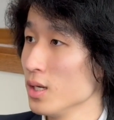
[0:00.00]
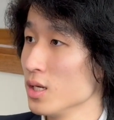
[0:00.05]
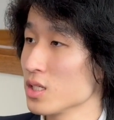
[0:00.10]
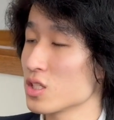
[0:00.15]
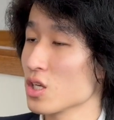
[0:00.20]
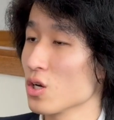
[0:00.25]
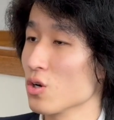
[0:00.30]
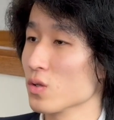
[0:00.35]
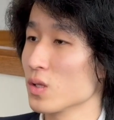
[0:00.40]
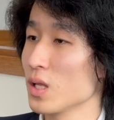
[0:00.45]

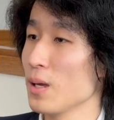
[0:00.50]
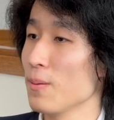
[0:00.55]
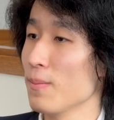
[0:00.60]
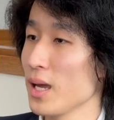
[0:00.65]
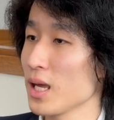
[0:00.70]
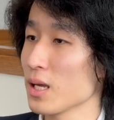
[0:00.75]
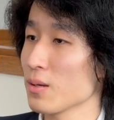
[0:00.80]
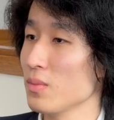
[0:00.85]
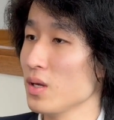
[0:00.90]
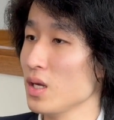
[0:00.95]
So they
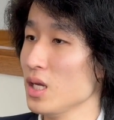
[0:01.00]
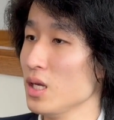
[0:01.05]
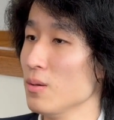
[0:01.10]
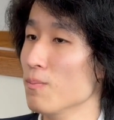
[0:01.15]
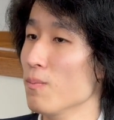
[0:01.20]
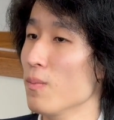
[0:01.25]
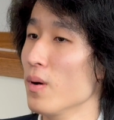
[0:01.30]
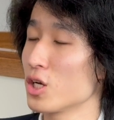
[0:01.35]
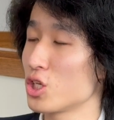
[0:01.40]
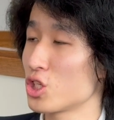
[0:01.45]
make me
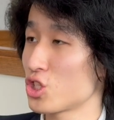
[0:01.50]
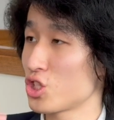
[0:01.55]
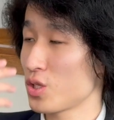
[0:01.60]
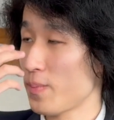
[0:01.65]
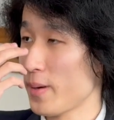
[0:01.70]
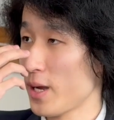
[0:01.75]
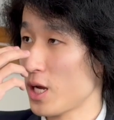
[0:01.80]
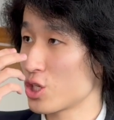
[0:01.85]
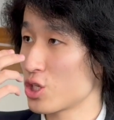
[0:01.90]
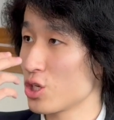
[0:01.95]
much
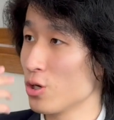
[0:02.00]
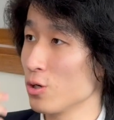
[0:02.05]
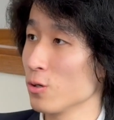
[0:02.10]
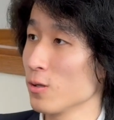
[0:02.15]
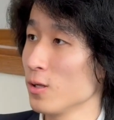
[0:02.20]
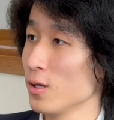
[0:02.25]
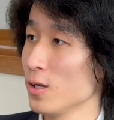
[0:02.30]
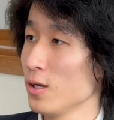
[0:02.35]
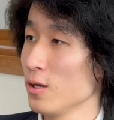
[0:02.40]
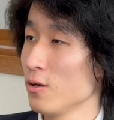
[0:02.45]

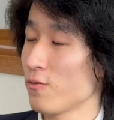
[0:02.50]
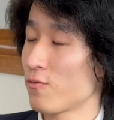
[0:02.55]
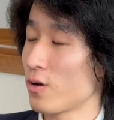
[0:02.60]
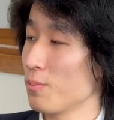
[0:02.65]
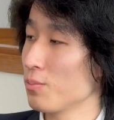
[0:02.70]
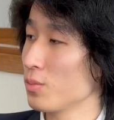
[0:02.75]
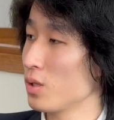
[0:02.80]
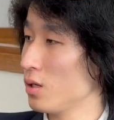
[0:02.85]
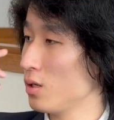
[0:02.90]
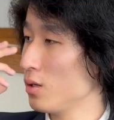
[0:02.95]
special
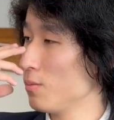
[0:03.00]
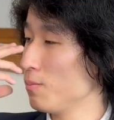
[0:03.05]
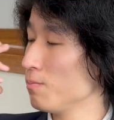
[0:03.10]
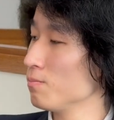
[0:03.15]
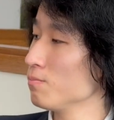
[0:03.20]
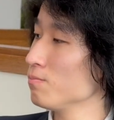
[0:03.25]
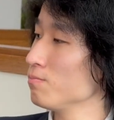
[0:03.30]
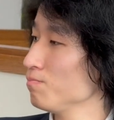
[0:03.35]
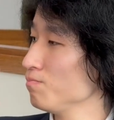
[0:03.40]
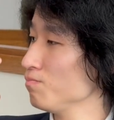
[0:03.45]
from the
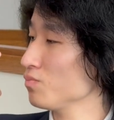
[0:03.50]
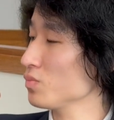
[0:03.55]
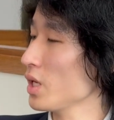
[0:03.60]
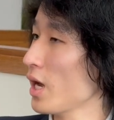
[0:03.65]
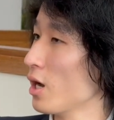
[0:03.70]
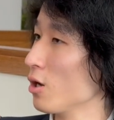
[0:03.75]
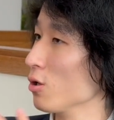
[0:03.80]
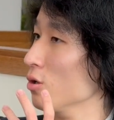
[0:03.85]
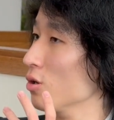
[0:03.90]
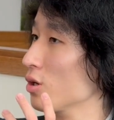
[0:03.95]

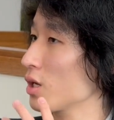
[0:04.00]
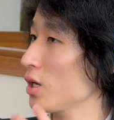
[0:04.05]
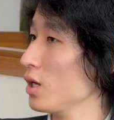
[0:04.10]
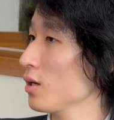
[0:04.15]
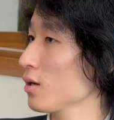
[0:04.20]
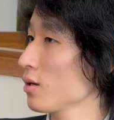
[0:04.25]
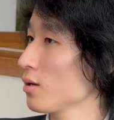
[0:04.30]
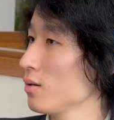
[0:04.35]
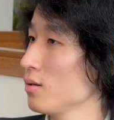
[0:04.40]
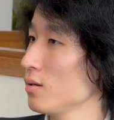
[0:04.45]

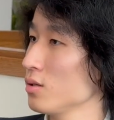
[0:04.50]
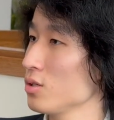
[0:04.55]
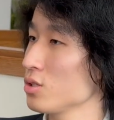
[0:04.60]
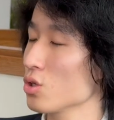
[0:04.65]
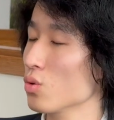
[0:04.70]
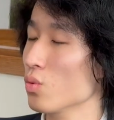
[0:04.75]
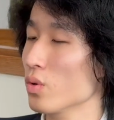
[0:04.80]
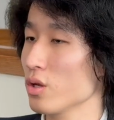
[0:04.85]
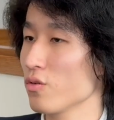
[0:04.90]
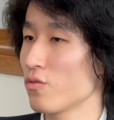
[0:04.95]
outlooking.
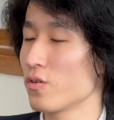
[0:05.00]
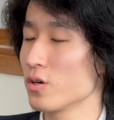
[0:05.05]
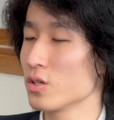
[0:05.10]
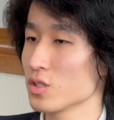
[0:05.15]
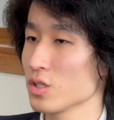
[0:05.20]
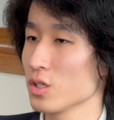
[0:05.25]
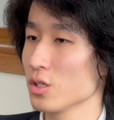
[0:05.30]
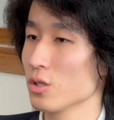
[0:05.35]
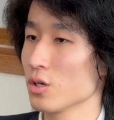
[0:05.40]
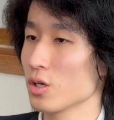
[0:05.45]
So when you
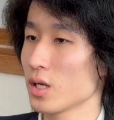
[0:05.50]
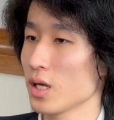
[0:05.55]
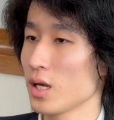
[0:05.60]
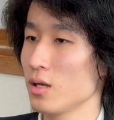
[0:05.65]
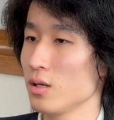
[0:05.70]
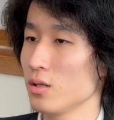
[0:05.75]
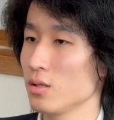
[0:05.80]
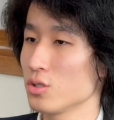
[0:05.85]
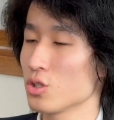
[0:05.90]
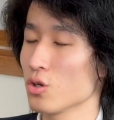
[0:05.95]
firstly look at
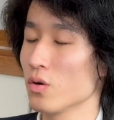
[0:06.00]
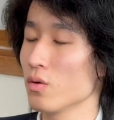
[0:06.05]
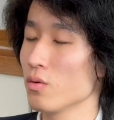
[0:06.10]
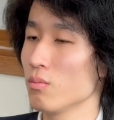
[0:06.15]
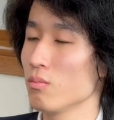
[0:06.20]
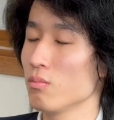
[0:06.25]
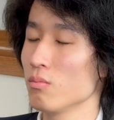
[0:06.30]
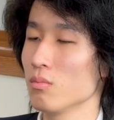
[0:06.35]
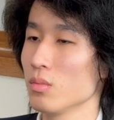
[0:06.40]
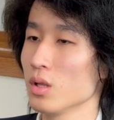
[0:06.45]
it. So
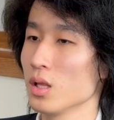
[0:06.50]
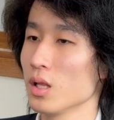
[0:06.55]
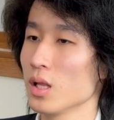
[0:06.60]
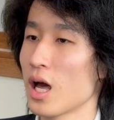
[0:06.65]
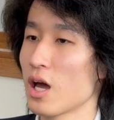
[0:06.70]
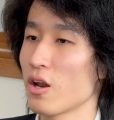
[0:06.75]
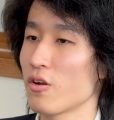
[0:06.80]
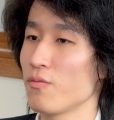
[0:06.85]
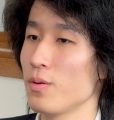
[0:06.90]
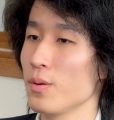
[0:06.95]
a
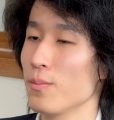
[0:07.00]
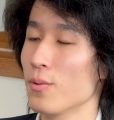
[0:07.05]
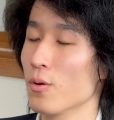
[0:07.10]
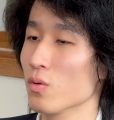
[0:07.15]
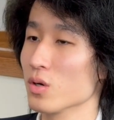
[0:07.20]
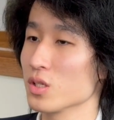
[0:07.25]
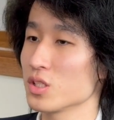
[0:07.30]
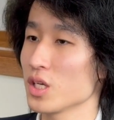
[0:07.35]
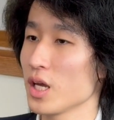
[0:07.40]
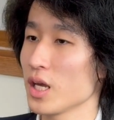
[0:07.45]
lot of people
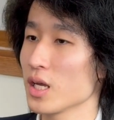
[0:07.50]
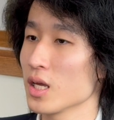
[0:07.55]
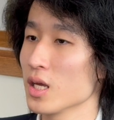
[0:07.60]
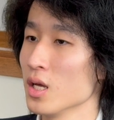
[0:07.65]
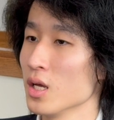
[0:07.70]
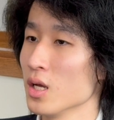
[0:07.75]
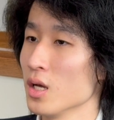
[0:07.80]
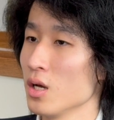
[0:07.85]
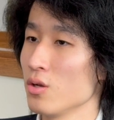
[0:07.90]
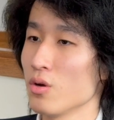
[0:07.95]
were saying,
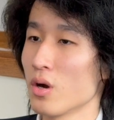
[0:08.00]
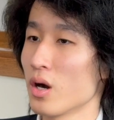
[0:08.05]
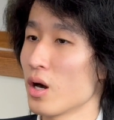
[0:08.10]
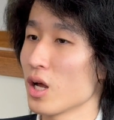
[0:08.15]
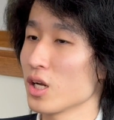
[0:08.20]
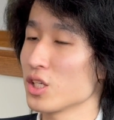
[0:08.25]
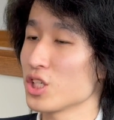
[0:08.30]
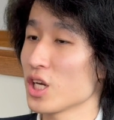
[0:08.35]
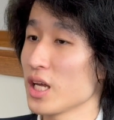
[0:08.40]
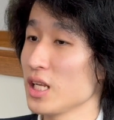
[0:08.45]
you are
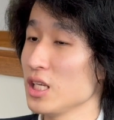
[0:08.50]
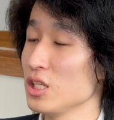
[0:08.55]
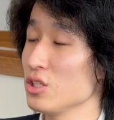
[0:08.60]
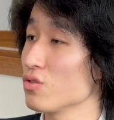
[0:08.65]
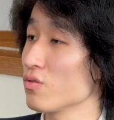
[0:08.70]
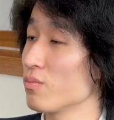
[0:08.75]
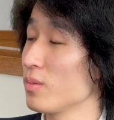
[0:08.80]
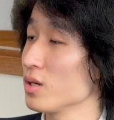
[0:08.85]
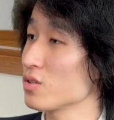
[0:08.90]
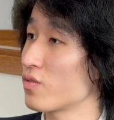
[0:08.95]
not Chinese,
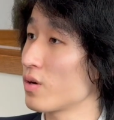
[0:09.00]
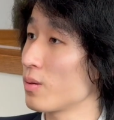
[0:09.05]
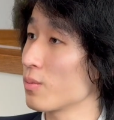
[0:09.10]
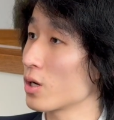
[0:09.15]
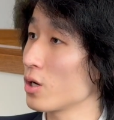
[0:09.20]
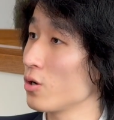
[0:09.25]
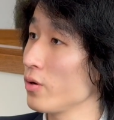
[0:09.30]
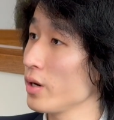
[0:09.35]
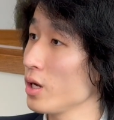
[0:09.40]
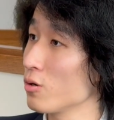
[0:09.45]
you must from
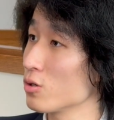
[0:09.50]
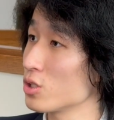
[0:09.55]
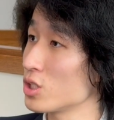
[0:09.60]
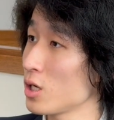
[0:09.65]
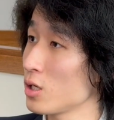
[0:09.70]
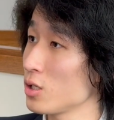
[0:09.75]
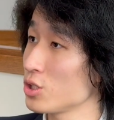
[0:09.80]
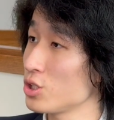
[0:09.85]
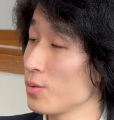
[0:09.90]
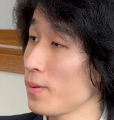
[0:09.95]
Korea
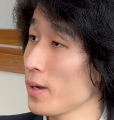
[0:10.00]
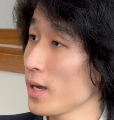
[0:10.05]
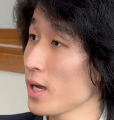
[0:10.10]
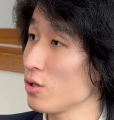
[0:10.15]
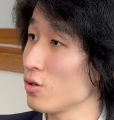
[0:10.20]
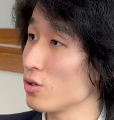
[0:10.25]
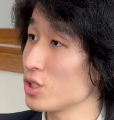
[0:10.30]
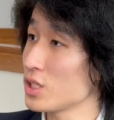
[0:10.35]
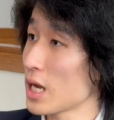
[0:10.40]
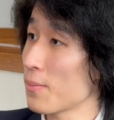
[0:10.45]
or
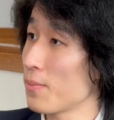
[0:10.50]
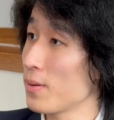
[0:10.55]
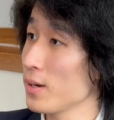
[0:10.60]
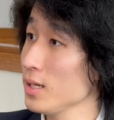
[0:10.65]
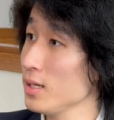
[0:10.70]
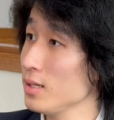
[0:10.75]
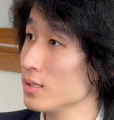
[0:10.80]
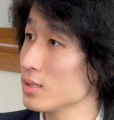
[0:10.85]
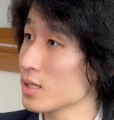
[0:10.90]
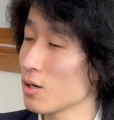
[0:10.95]
Japan, you're
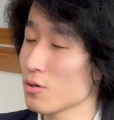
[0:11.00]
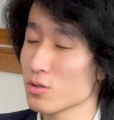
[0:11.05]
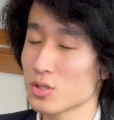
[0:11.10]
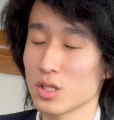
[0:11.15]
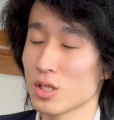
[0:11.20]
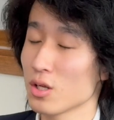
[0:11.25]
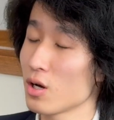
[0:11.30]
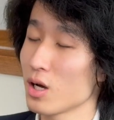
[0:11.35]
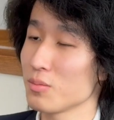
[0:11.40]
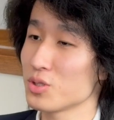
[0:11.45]
Japanese. I would
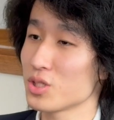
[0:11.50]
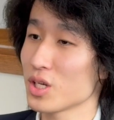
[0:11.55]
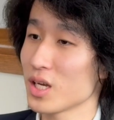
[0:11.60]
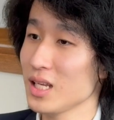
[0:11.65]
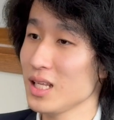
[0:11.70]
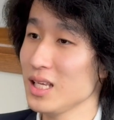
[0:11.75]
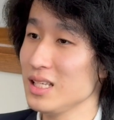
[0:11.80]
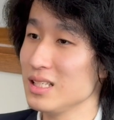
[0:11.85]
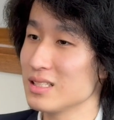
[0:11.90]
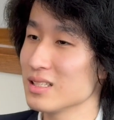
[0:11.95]
say, no, I'm
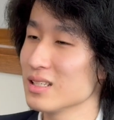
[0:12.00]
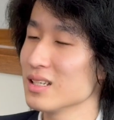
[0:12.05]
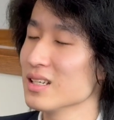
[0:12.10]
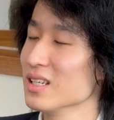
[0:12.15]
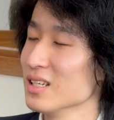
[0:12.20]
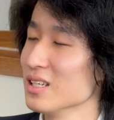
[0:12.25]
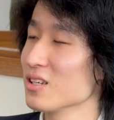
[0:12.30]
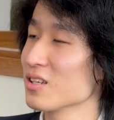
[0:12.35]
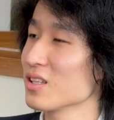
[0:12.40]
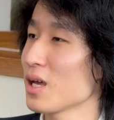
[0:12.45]
Chinese.
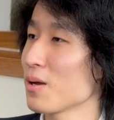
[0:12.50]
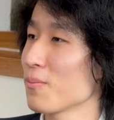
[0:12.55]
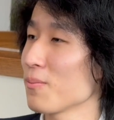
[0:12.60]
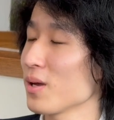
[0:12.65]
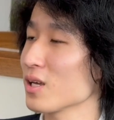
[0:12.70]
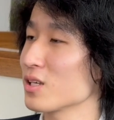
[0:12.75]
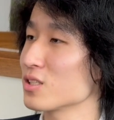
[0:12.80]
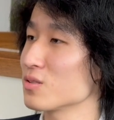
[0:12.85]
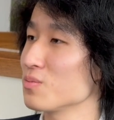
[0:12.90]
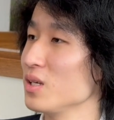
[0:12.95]
But that
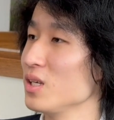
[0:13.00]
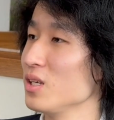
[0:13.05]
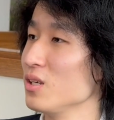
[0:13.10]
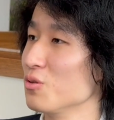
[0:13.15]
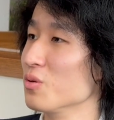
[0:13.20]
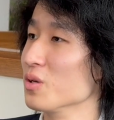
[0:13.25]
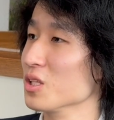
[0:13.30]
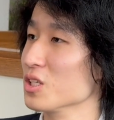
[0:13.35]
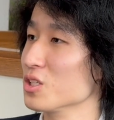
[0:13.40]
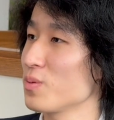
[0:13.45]
makes me
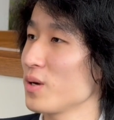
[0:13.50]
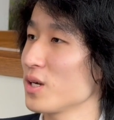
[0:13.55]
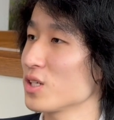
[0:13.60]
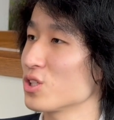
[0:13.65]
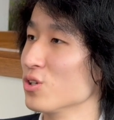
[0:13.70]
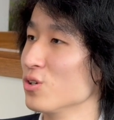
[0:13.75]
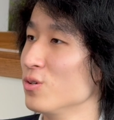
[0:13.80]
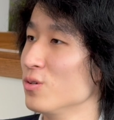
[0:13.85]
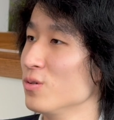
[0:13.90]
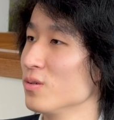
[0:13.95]
really
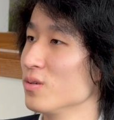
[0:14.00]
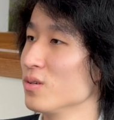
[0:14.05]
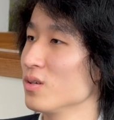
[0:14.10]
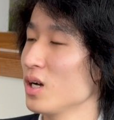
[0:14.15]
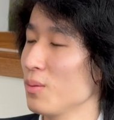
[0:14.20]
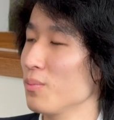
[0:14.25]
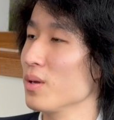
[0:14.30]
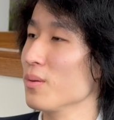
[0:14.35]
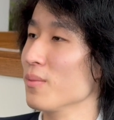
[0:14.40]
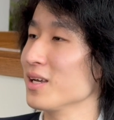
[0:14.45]
special
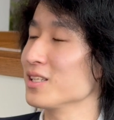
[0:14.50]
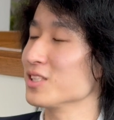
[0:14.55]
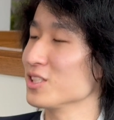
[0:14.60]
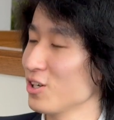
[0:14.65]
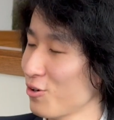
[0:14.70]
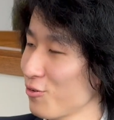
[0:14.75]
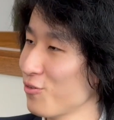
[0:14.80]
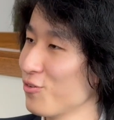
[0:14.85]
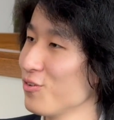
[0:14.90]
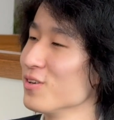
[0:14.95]
on me
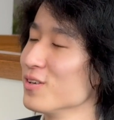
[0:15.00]
myself.